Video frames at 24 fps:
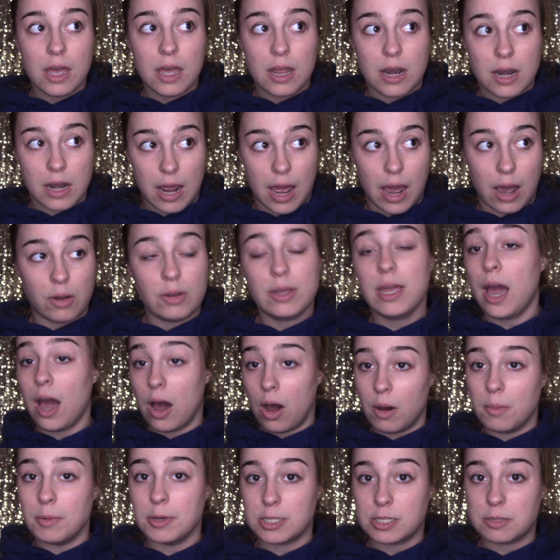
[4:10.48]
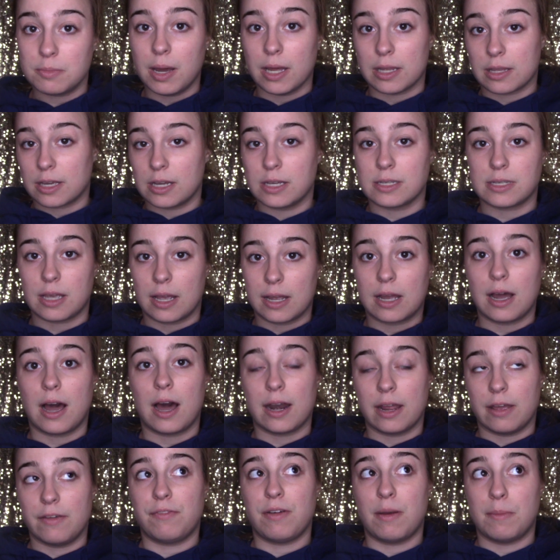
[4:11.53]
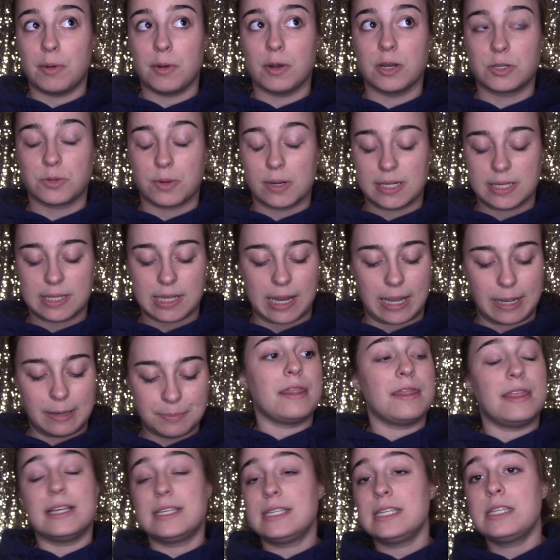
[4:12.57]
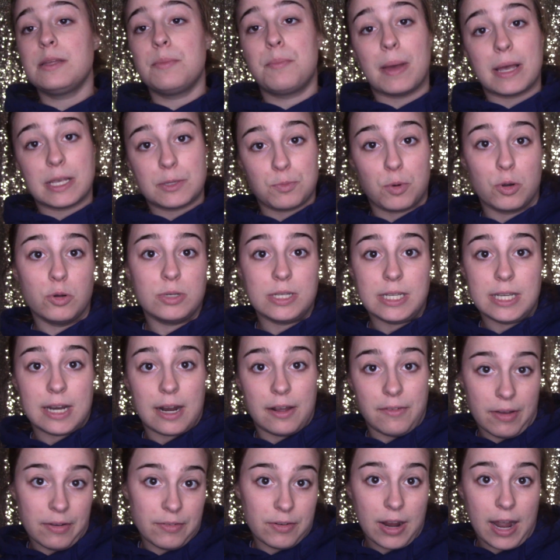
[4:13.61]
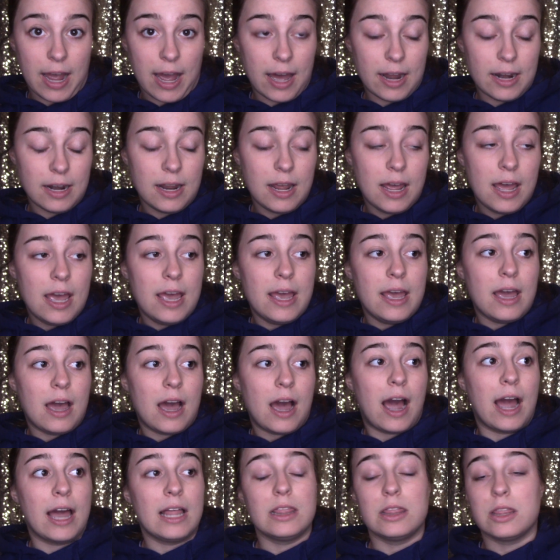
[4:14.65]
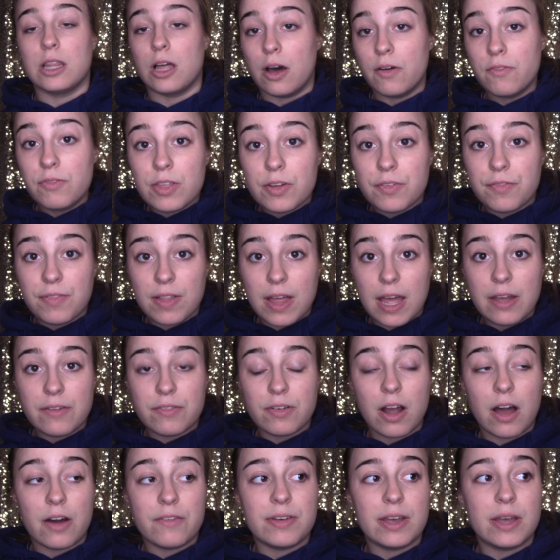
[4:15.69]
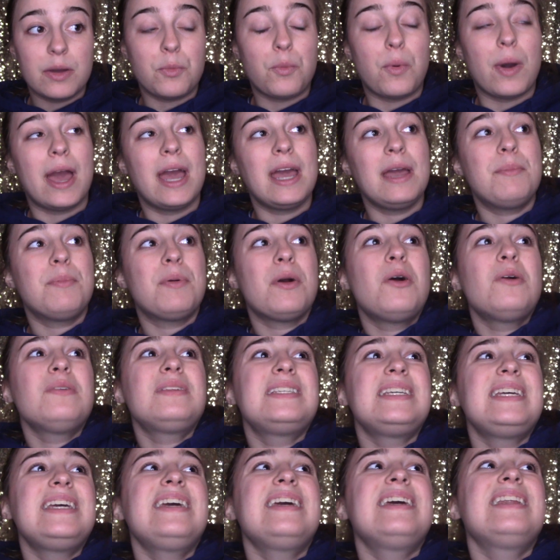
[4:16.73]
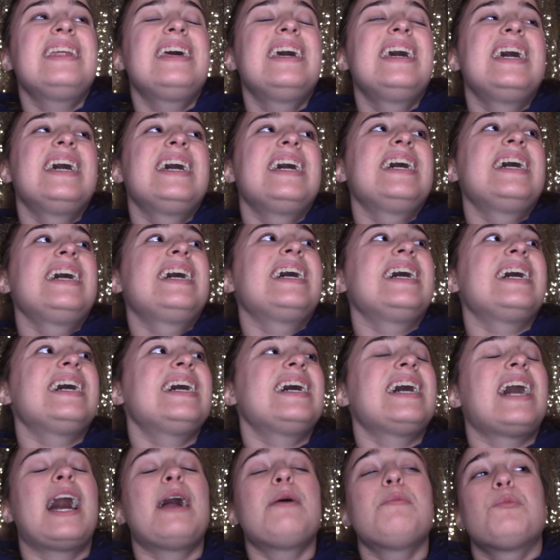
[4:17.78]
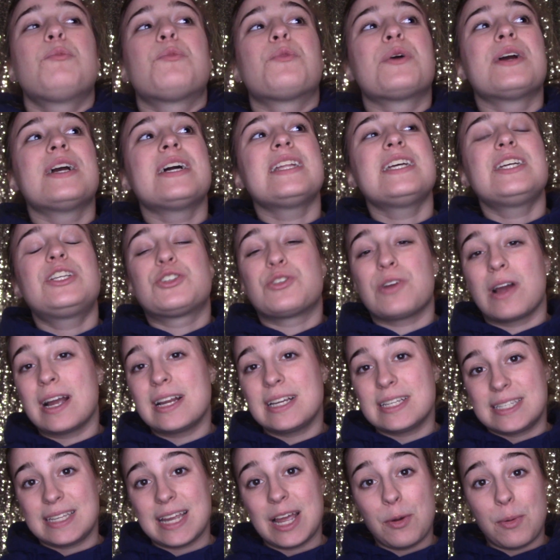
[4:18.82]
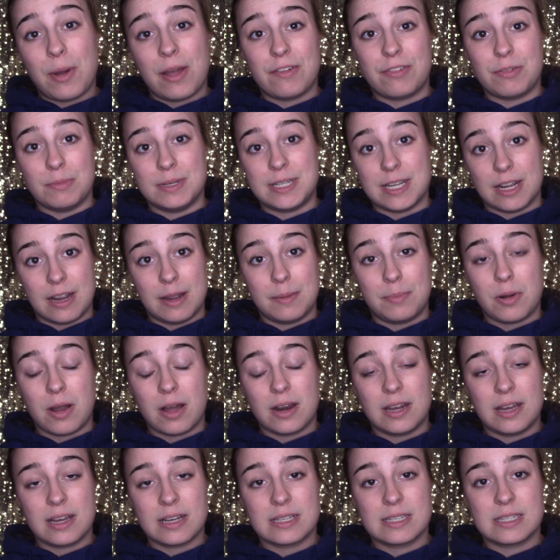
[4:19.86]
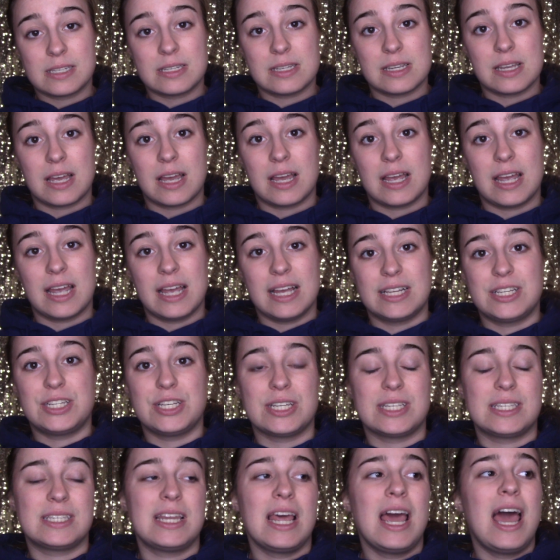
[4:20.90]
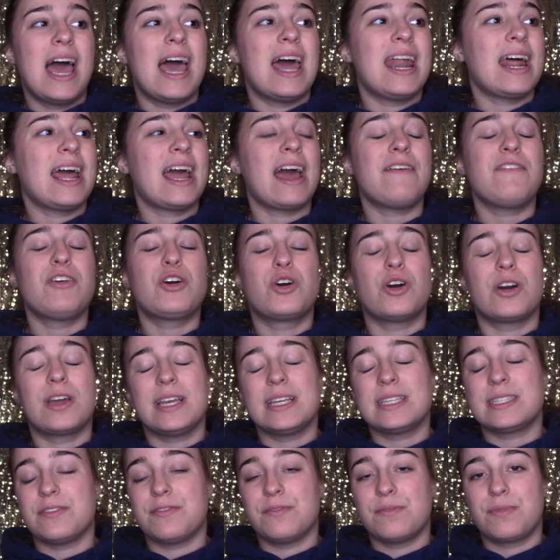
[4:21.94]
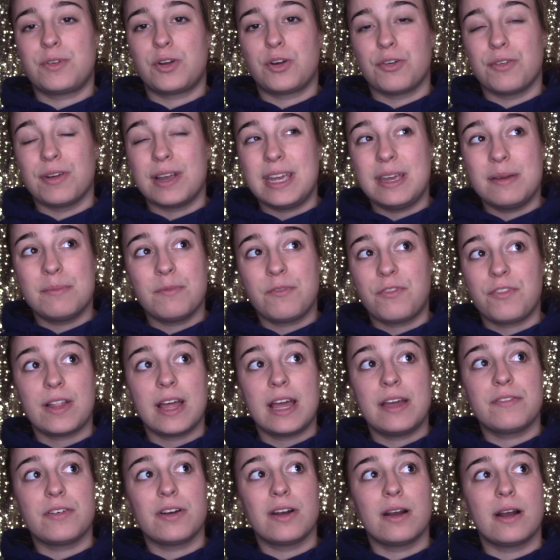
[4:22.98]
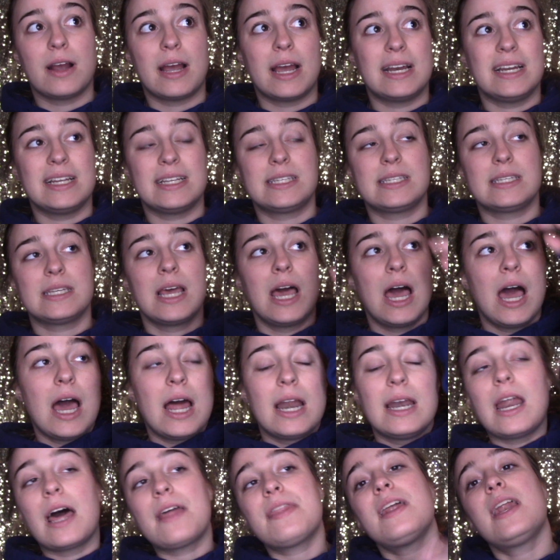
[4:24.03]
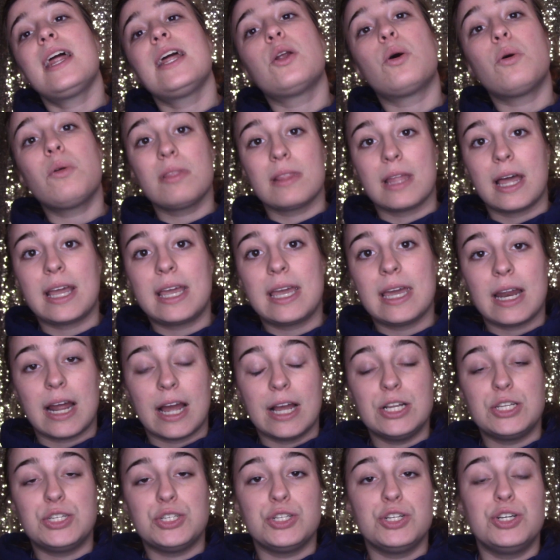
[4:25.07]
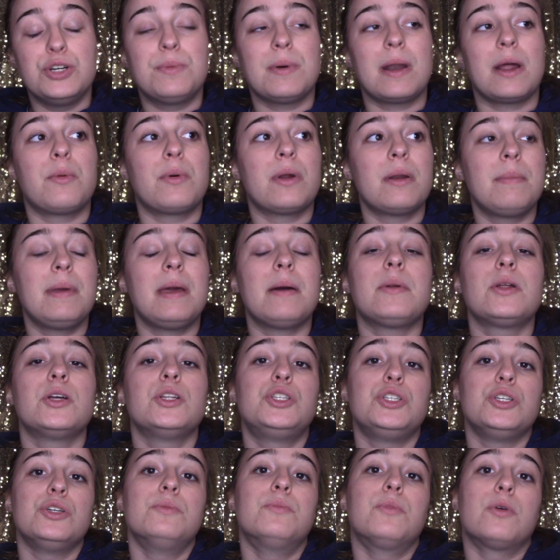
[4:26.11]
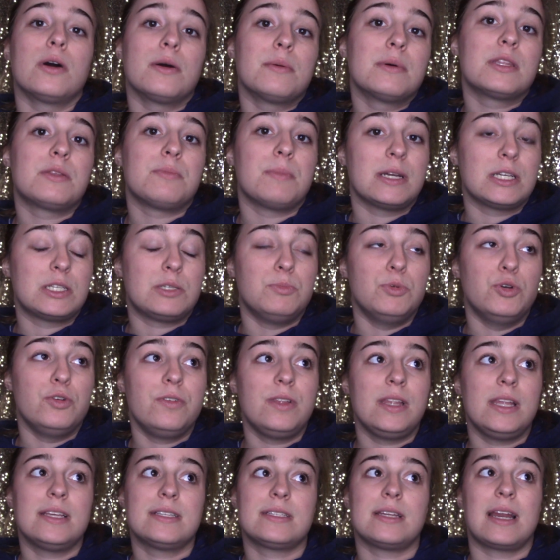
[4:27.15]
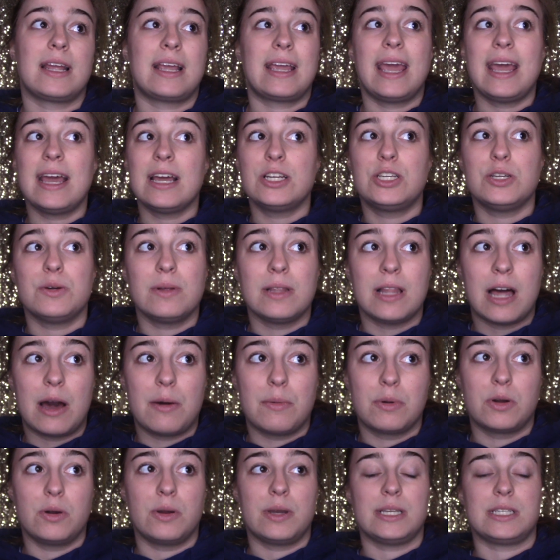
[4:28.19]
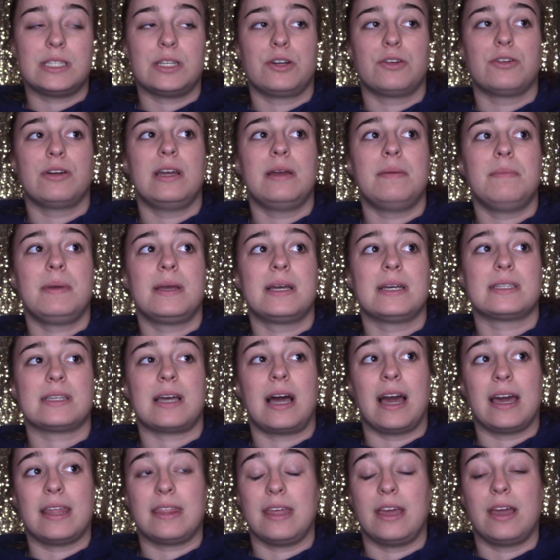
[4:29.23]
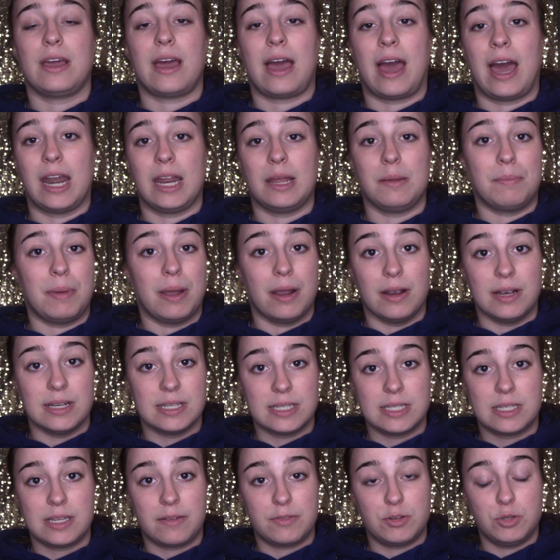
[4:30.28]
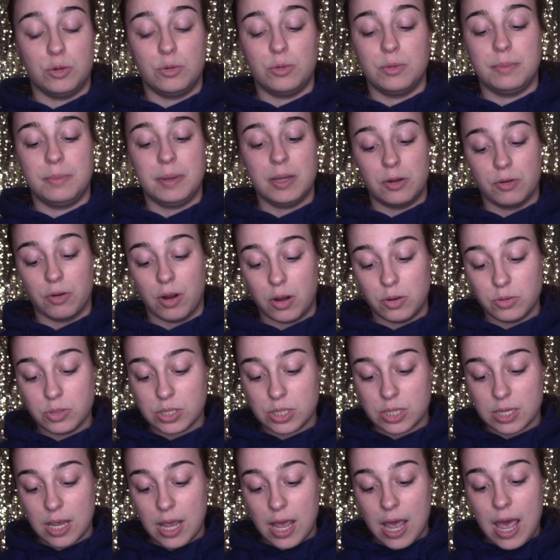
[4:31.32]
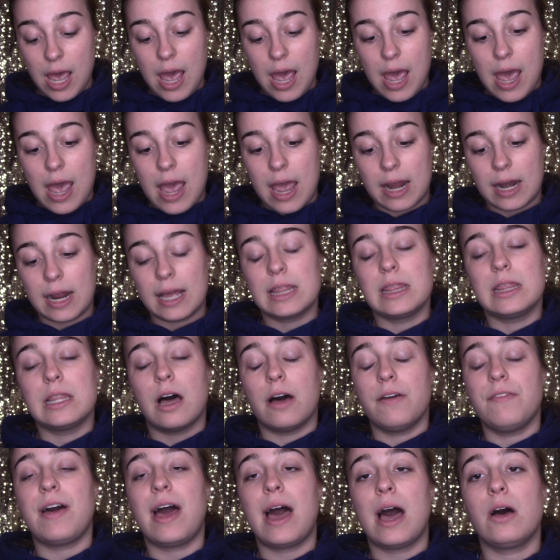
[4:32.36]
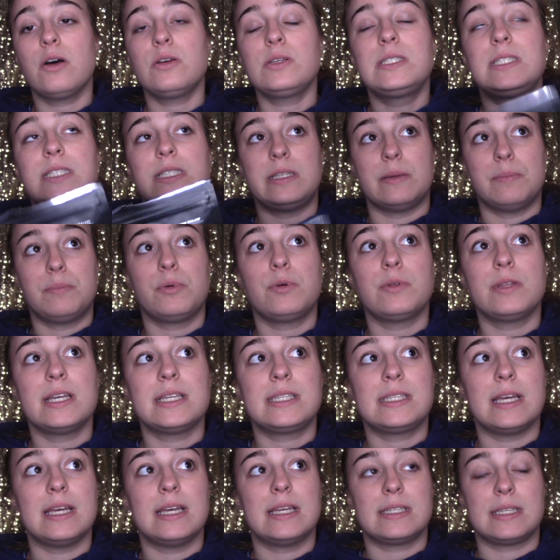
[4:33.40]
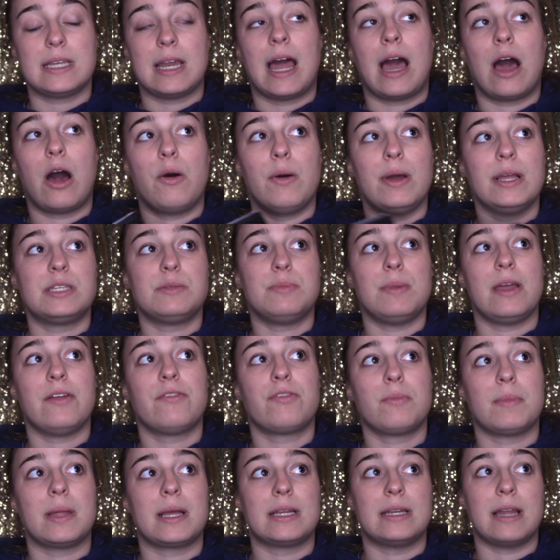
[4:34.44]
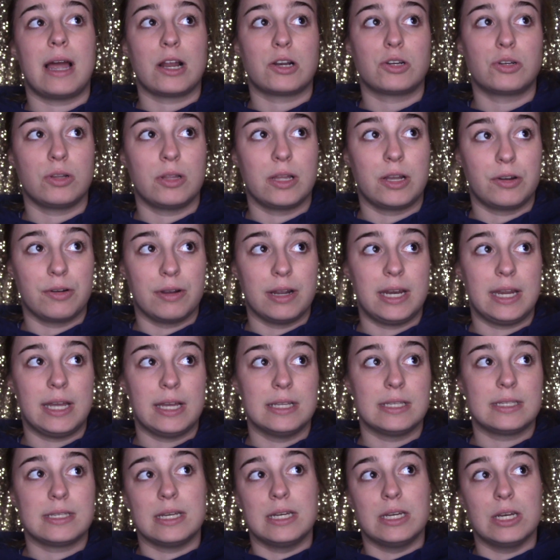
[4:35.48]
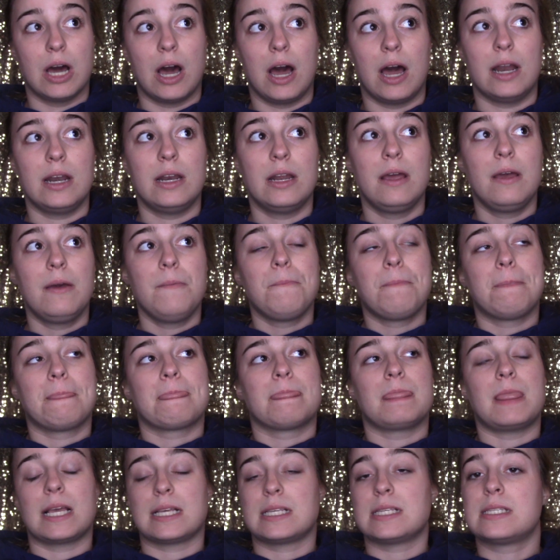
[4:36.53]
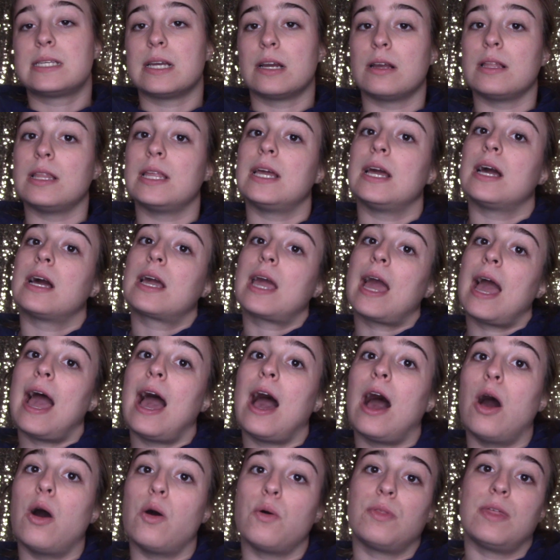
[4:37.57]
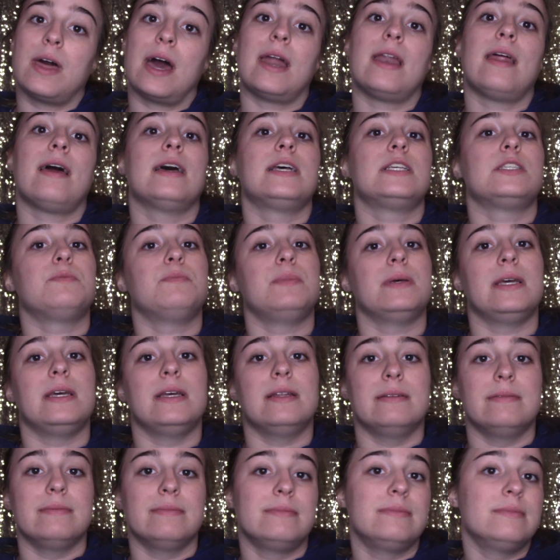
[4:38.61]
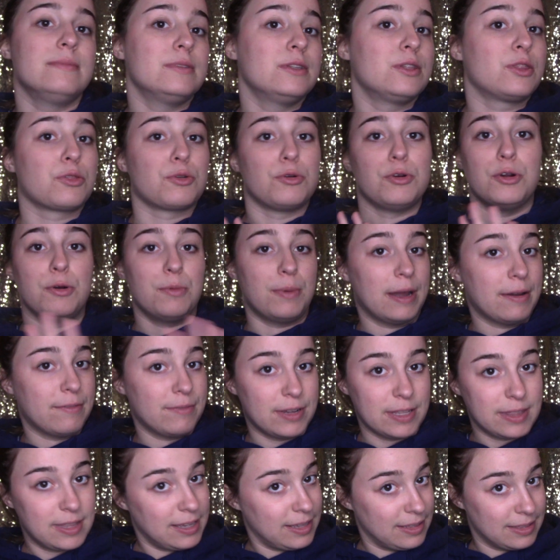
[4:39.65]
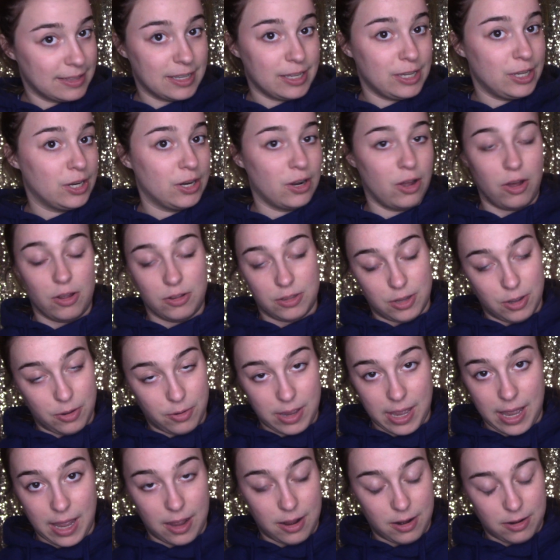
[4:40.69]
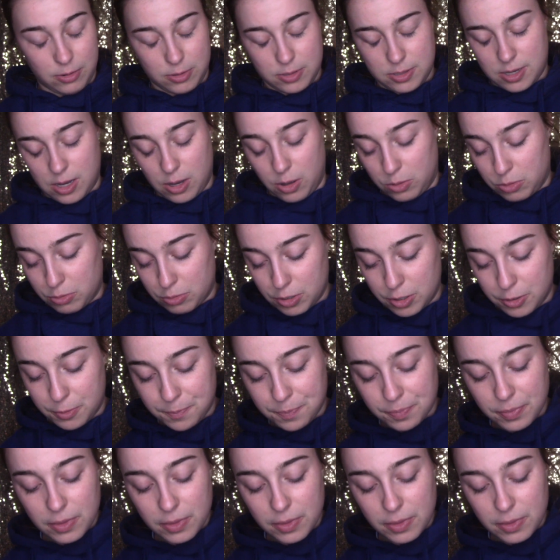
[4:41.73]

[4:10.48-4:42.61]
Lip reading: now. Yeah, almost a month, because I got it February 22nd. This is the best protein I've ever had. I love the flavor of it. Whey protein, I'm really trying to stay away from dairy products. It just, and I have a cookies and cream flavor, and it's not that I don't like it, I do, but I want to be able to do more with my smoothies, and I can't do a lot with cookies and cream because I think adding berries and stuff to it would be gross. And I love how simple this is and how it's made from like natural ingredients and not necessarily a cow that has been through everything that you all know cows go through.